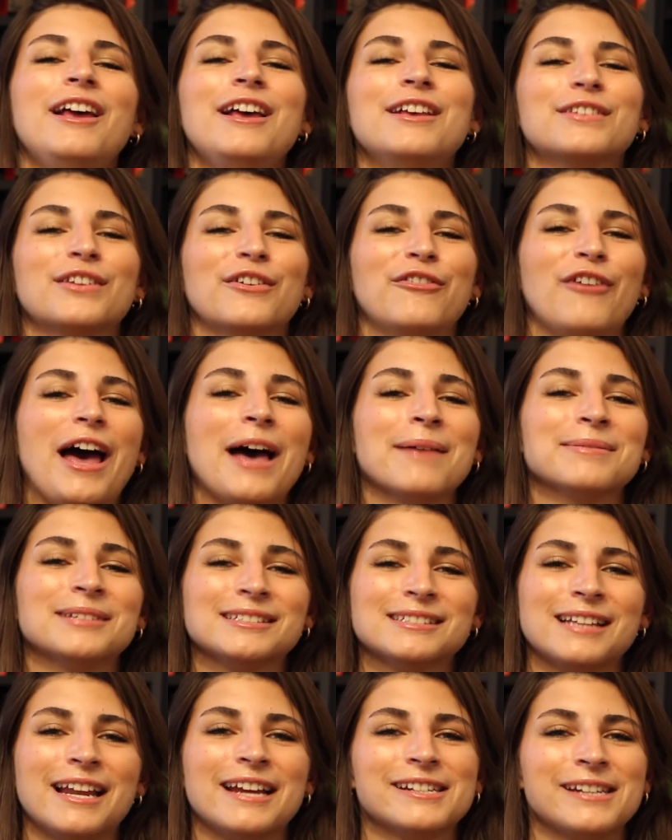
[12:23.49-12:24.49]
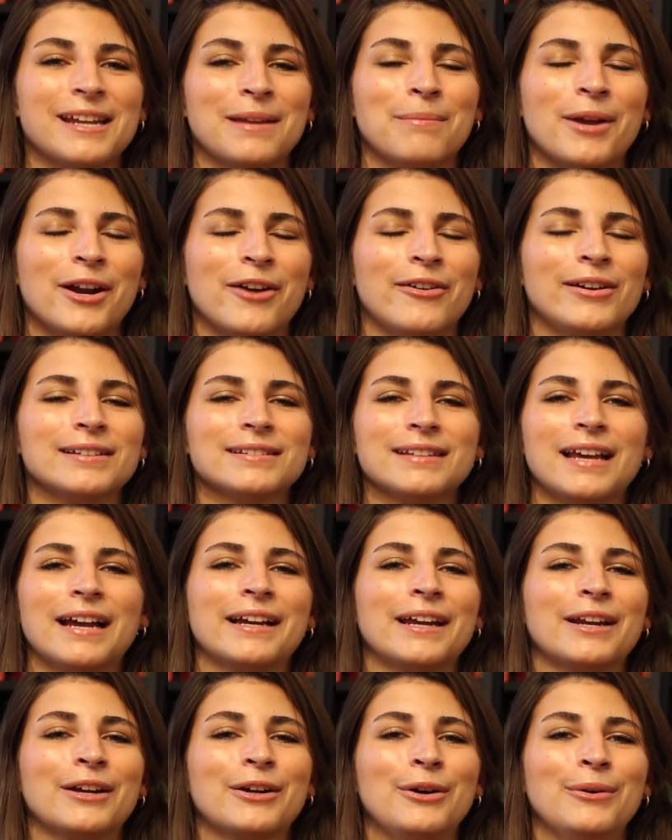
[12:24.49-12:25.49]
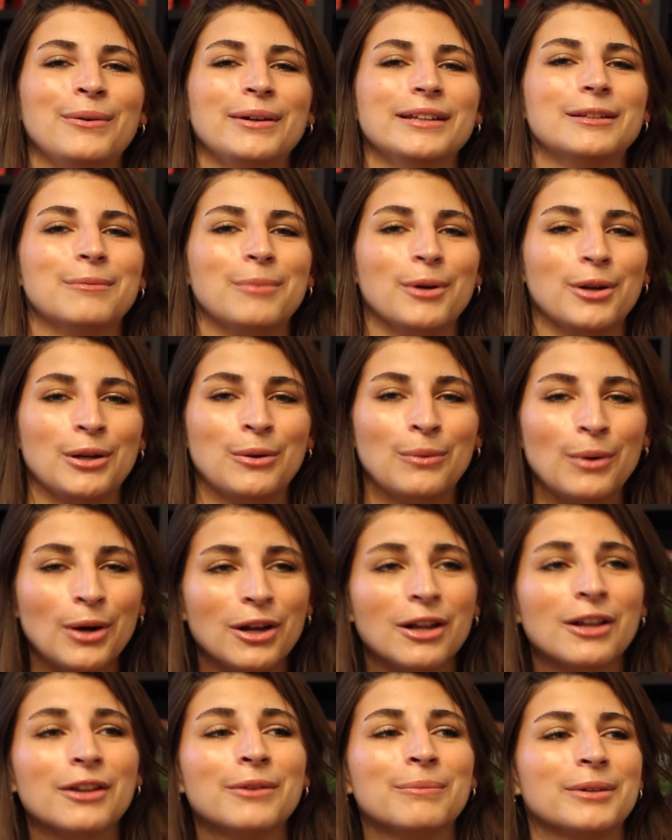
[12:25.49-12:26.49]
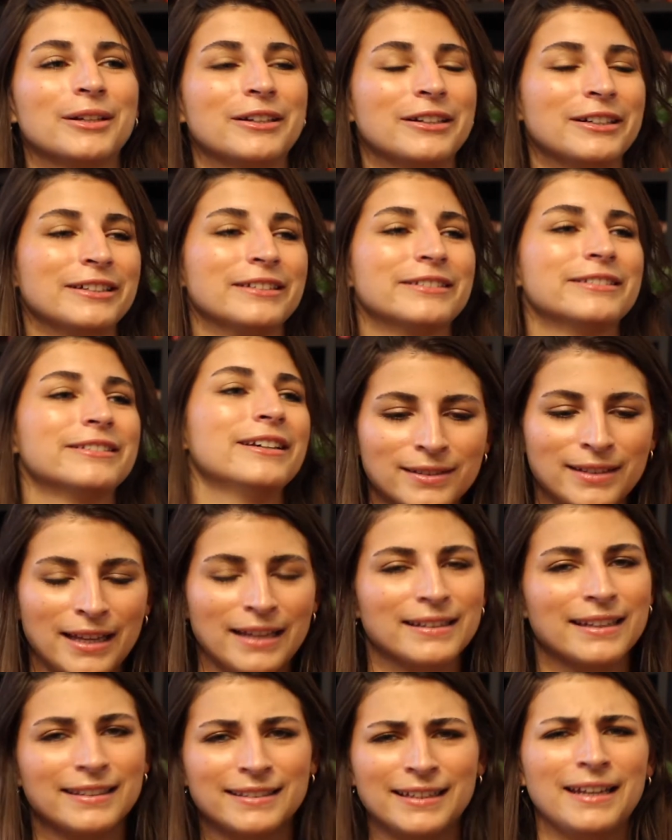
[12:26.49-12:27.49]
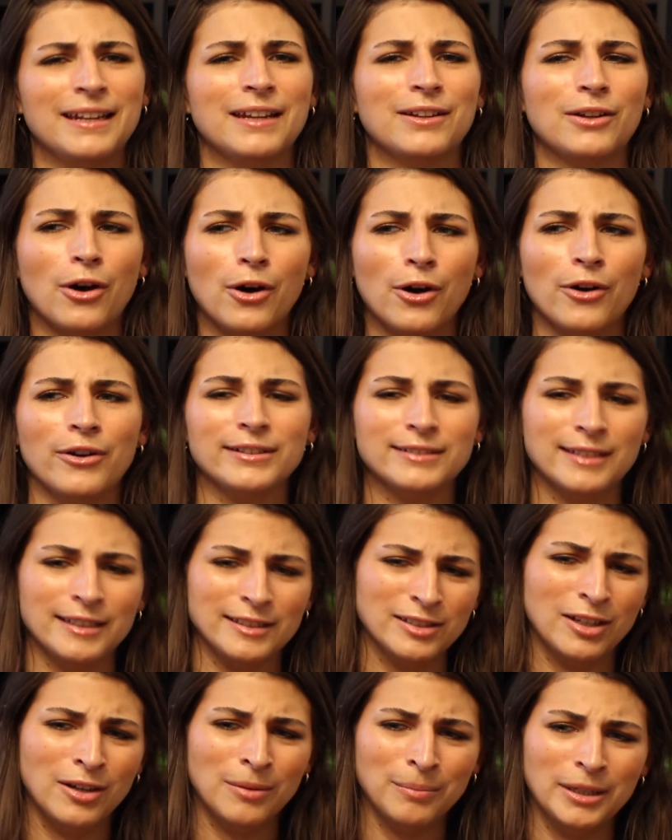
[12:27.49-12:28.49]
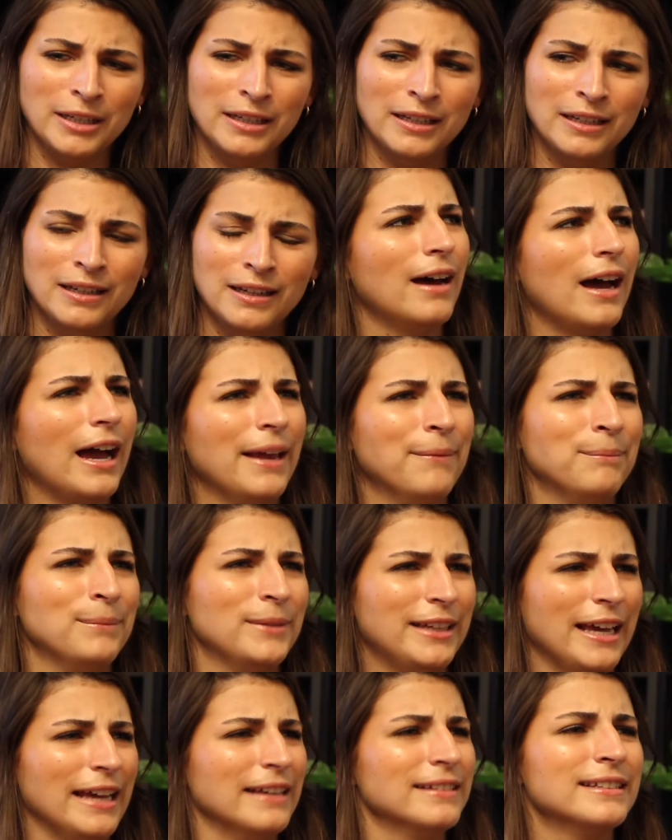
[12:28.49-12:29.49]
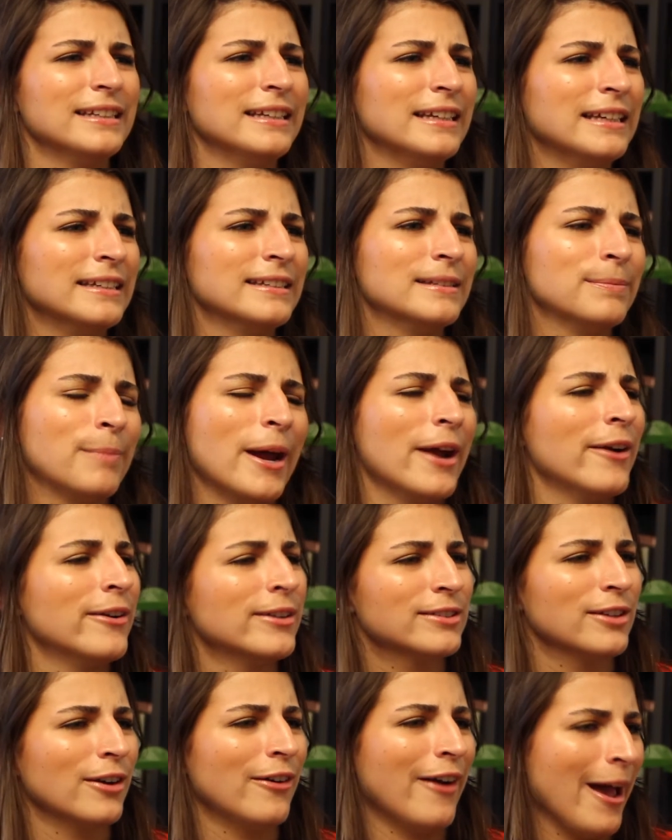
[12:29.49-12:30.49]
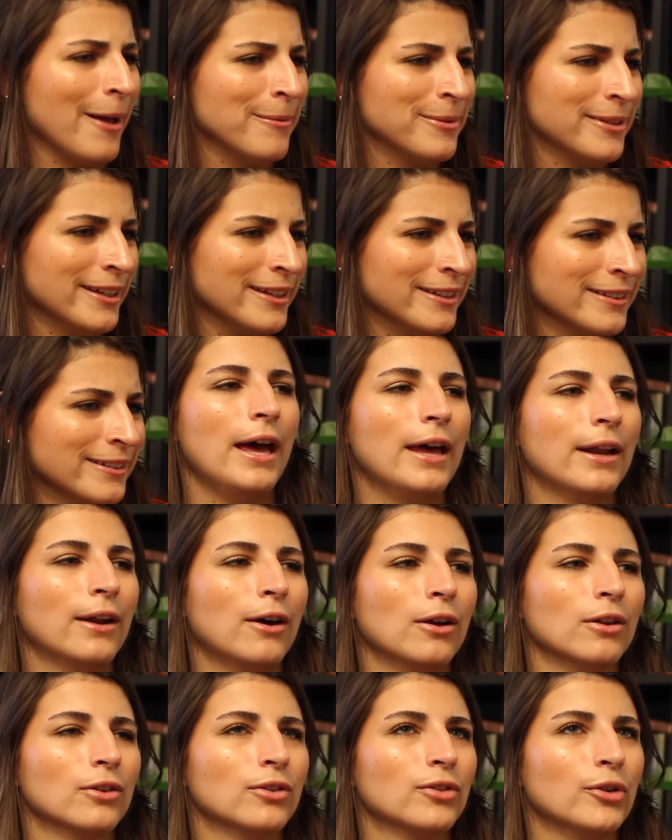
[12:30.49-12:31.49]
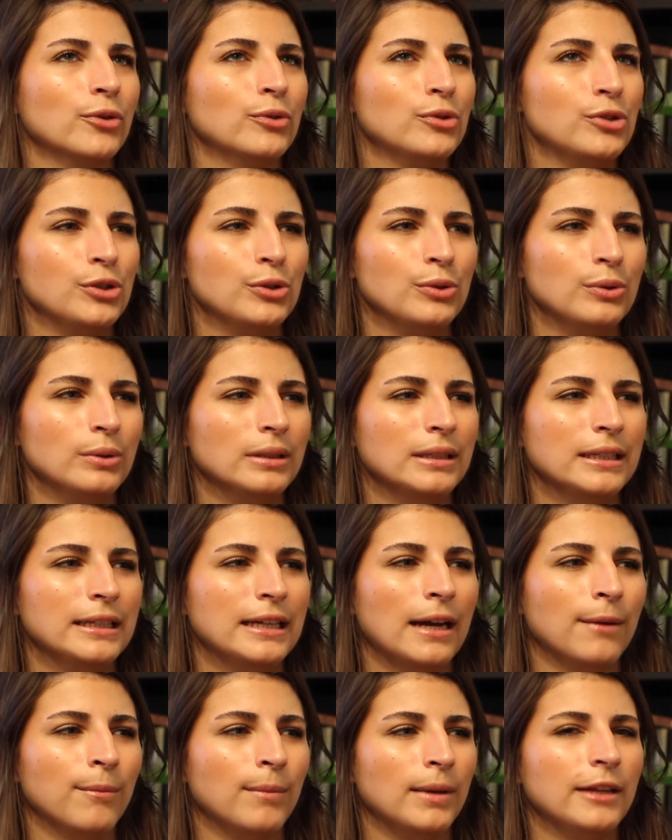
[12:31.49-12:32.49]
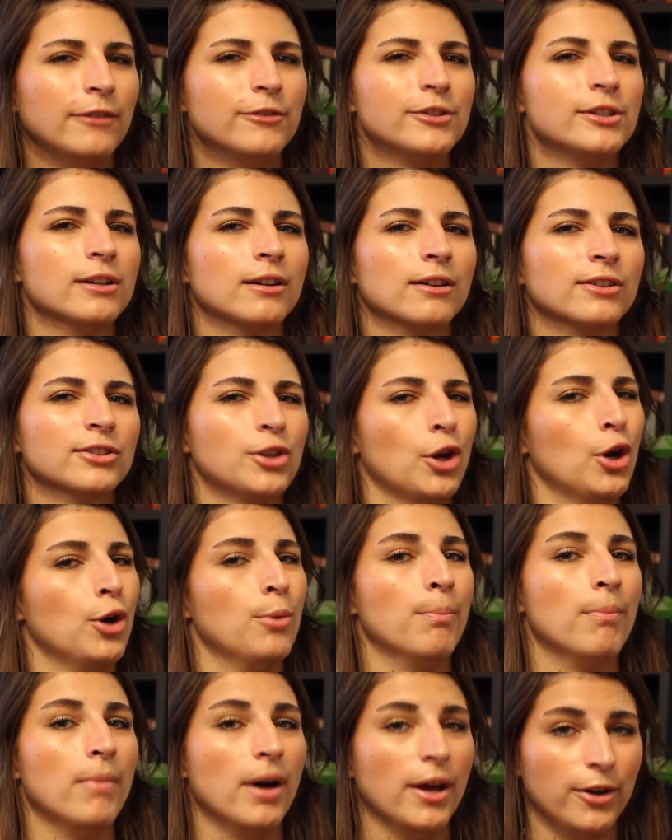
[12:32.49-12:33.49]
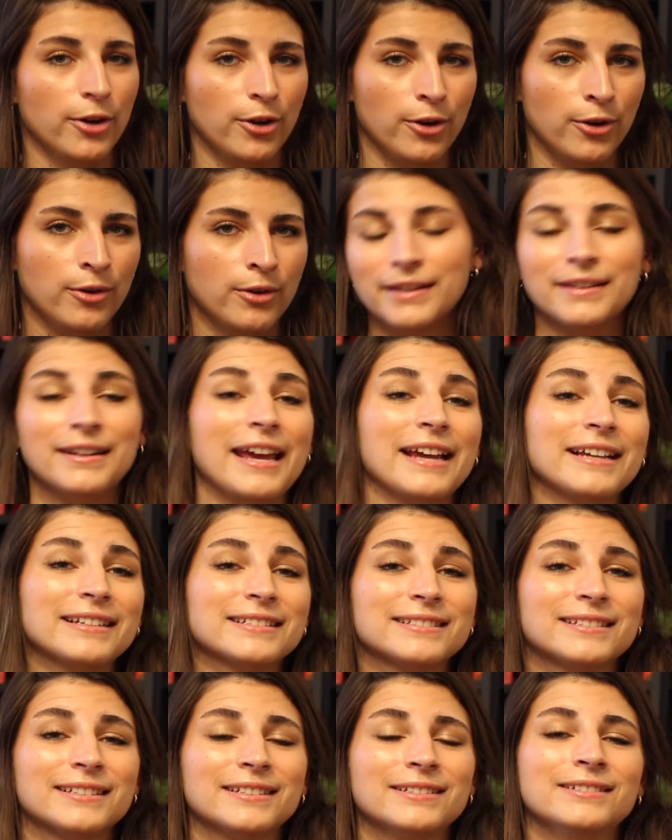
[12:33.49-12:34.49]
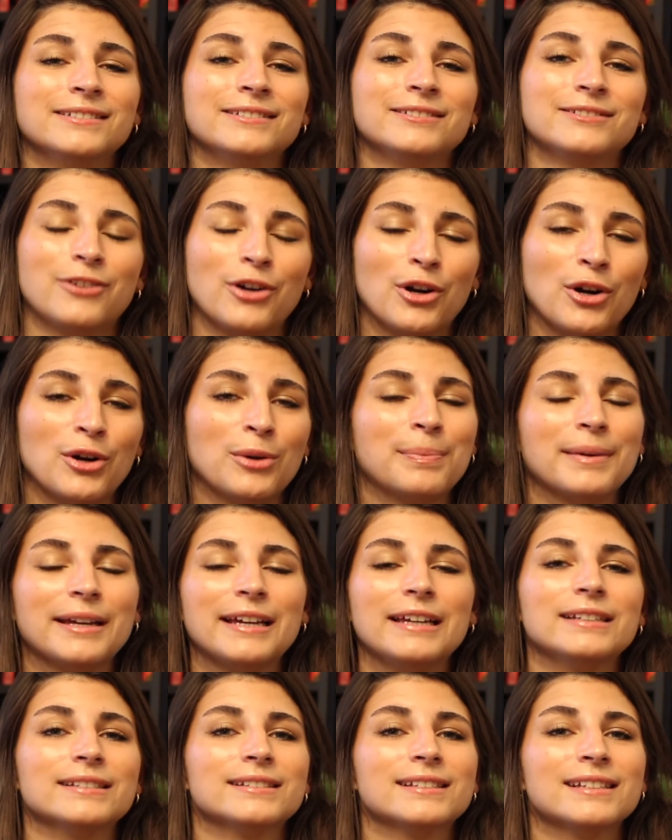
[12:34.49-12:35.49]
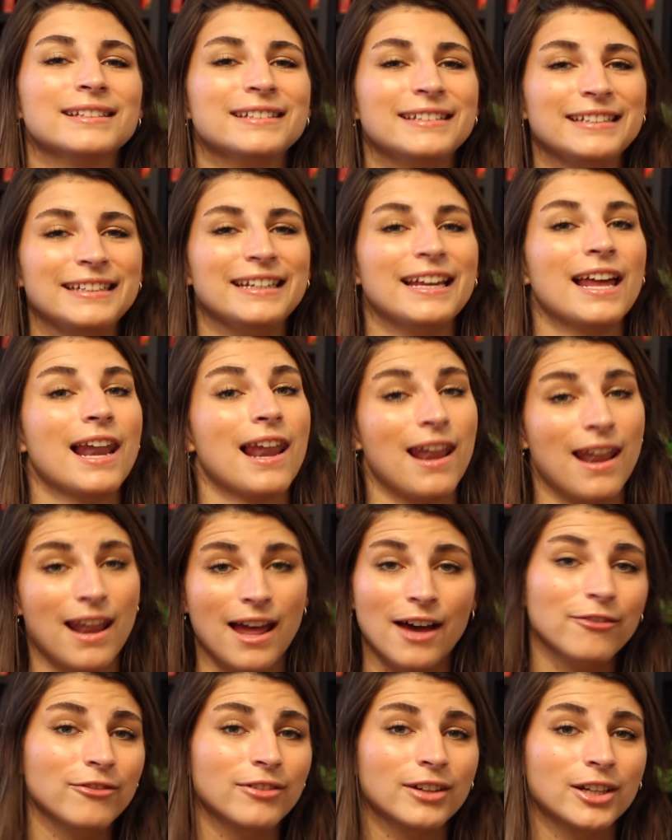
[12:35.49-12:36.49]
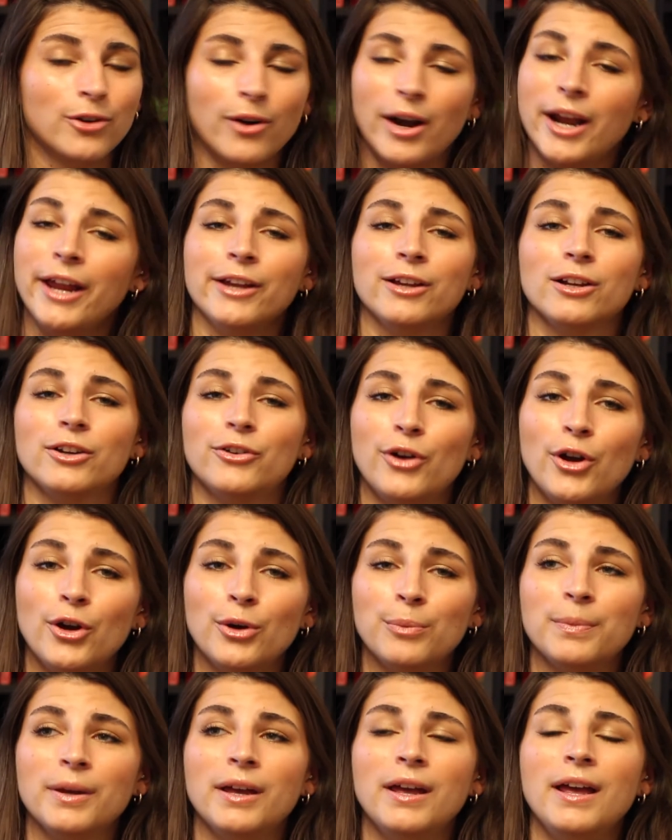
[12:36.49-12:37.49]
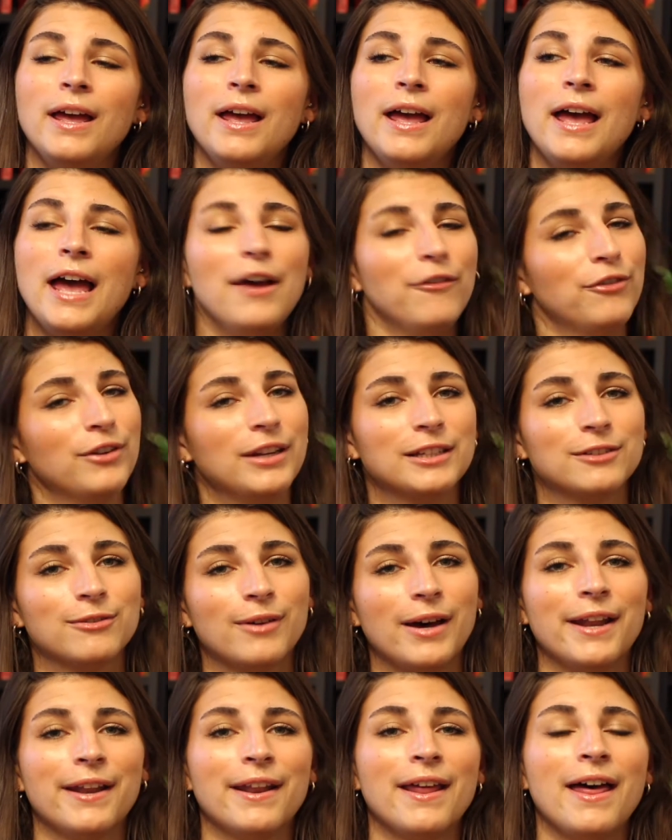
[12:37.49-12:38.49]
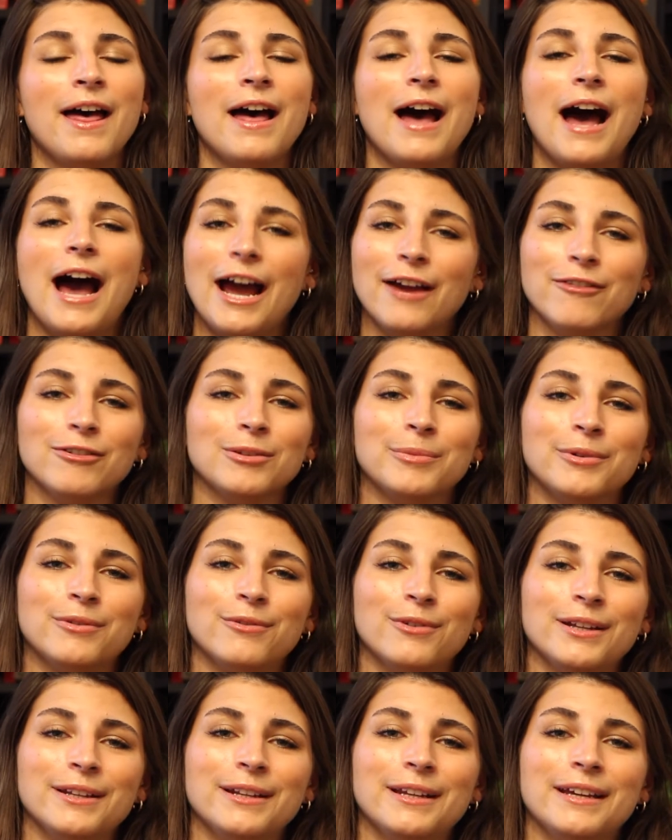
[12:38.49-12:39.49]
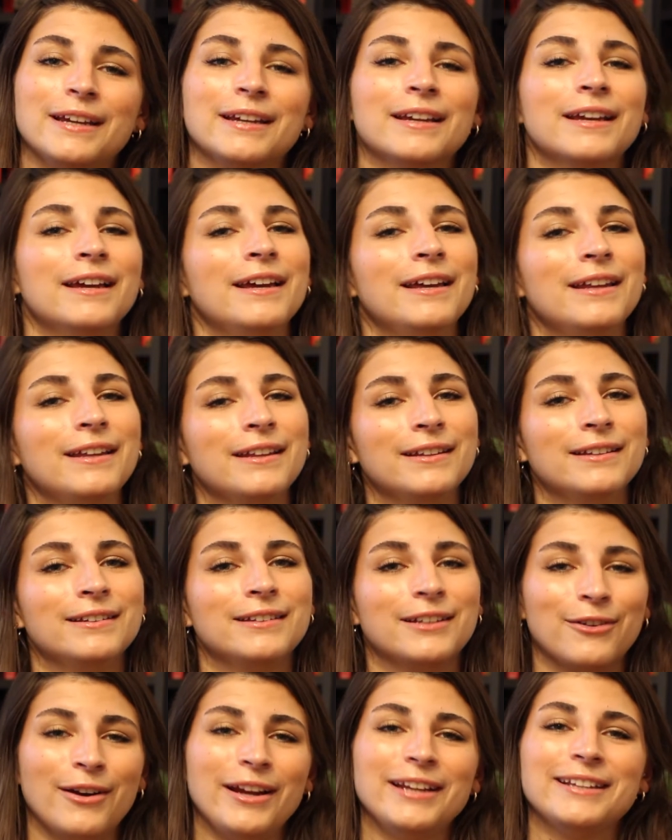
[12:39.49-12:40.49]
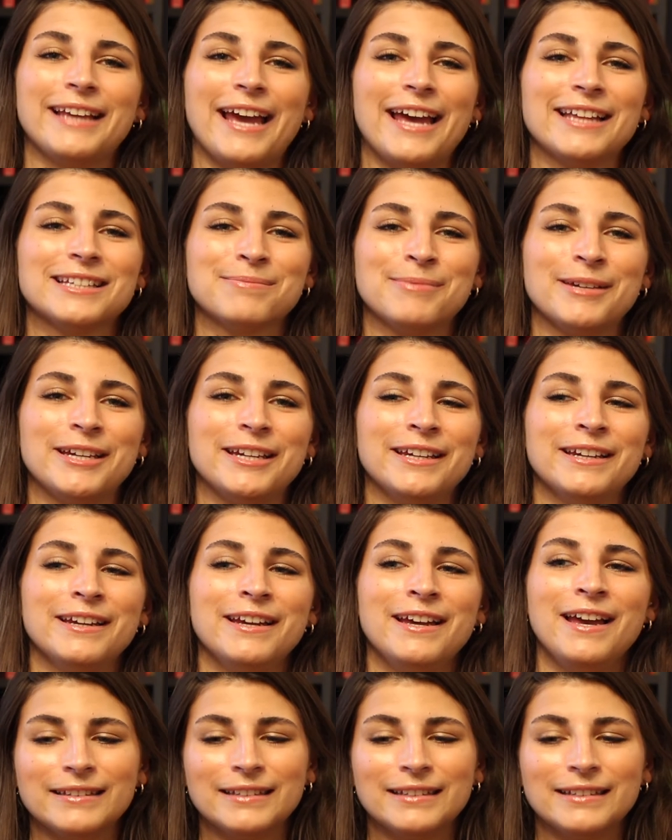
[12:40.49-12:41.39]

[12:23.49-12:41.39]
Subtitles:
So for Absent / Dead Parents, I'm gonna go with The Burning World, because since I said that R is a zombie, I'm guessing his parents are absent. And also Julie, I believe she lost her mother. Next trope is the love triangle trope, and for this one I will be reading The Great Gatsby.